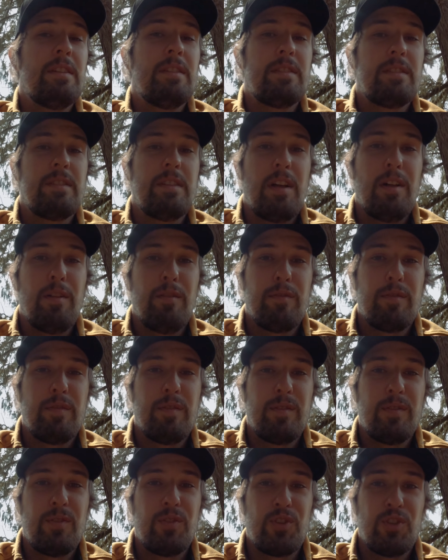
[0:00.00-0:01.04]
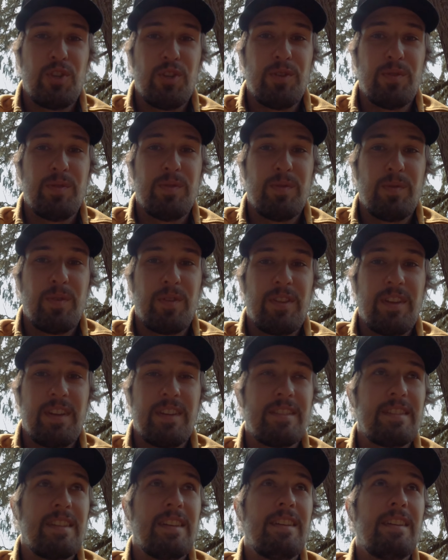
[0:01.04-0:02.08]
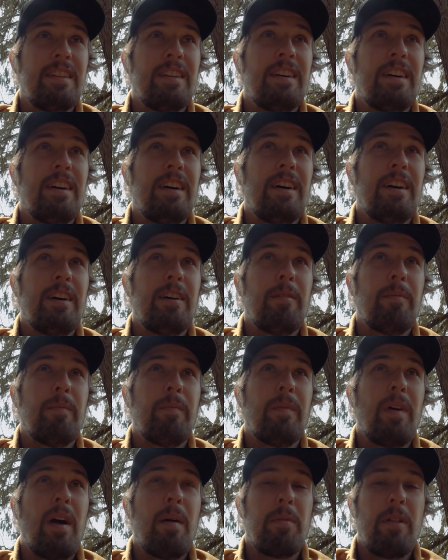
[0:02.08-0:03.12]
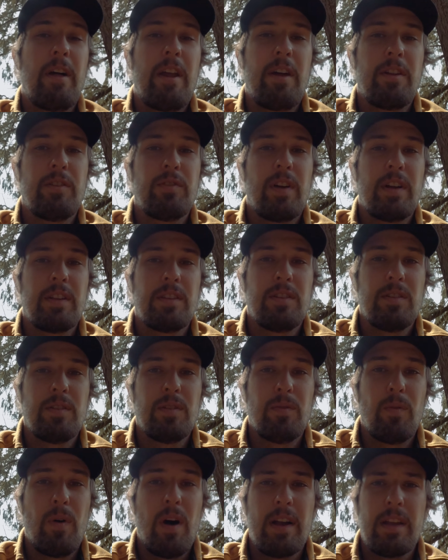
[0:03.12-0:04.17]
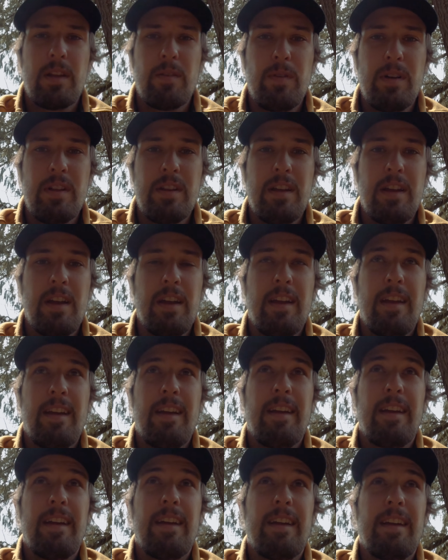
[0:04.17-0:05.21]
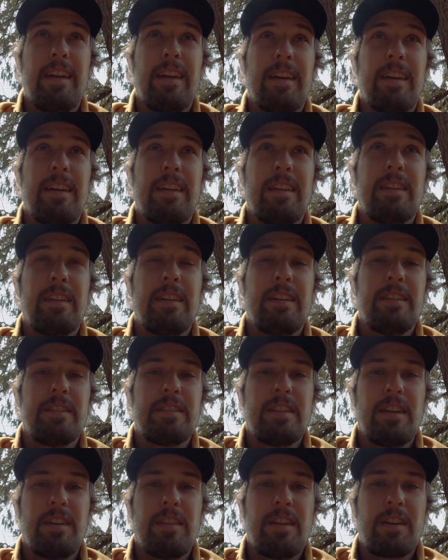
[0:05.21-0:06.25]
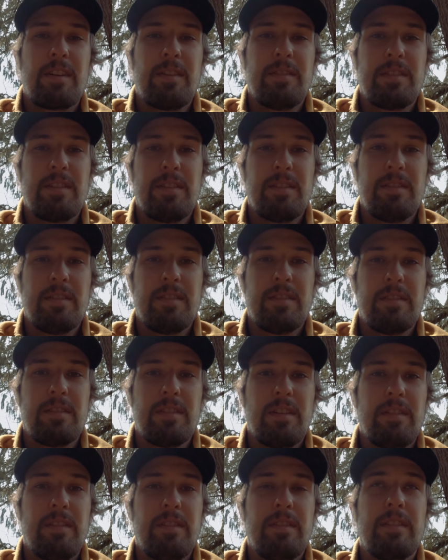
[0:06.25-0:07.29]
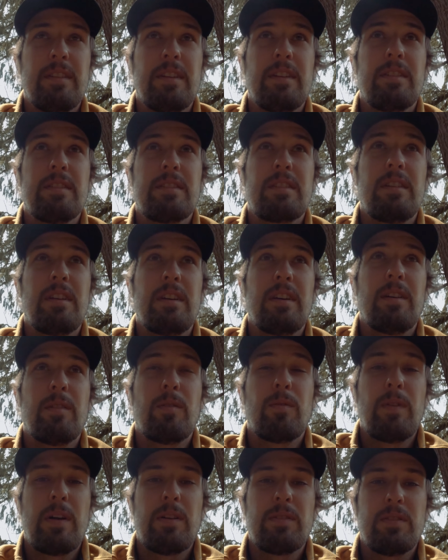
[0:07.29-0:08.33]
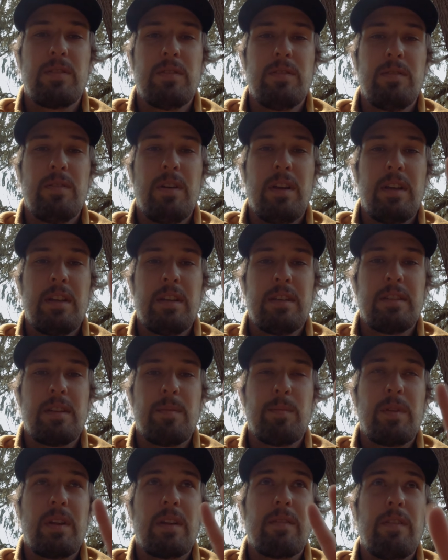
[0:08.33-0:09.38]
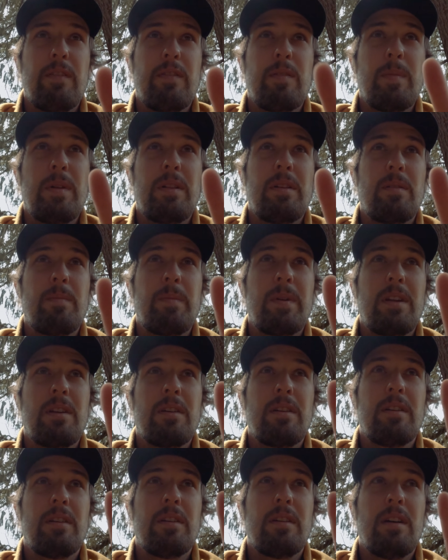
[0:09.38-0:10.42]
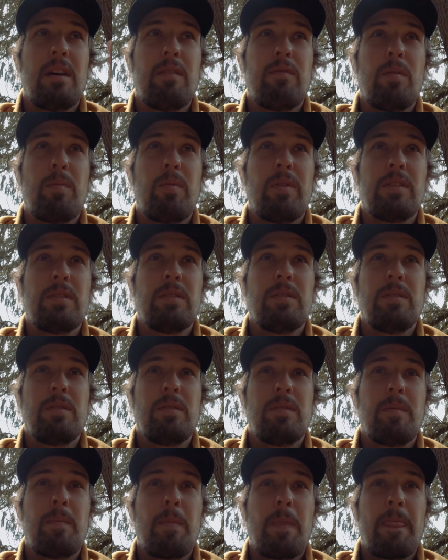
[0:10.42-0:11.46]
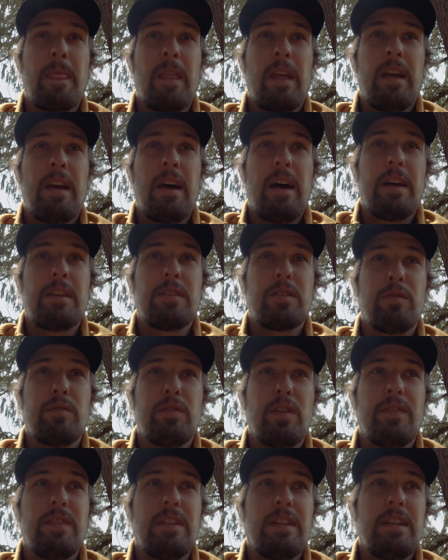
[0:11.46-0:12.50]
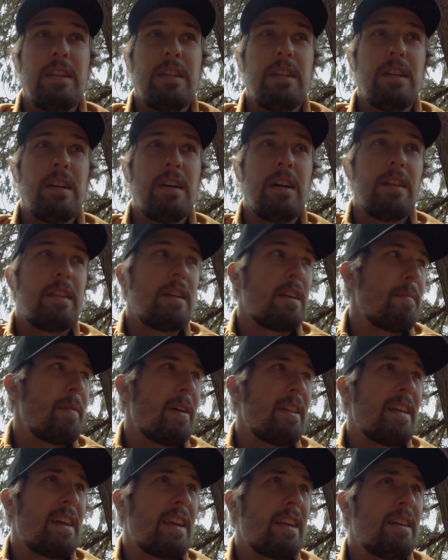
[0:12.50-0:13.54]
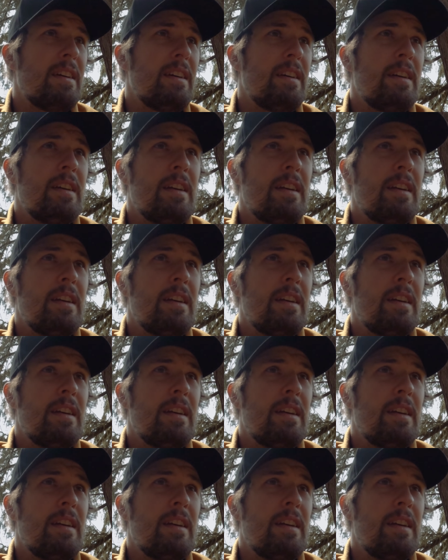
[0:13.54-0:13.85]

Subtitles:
self shoot with this. I plan on trying to do a walking one and I'll see how that goes too. So here's round two, same thing, 50mm f4.2, ISO 50. I think I'm at like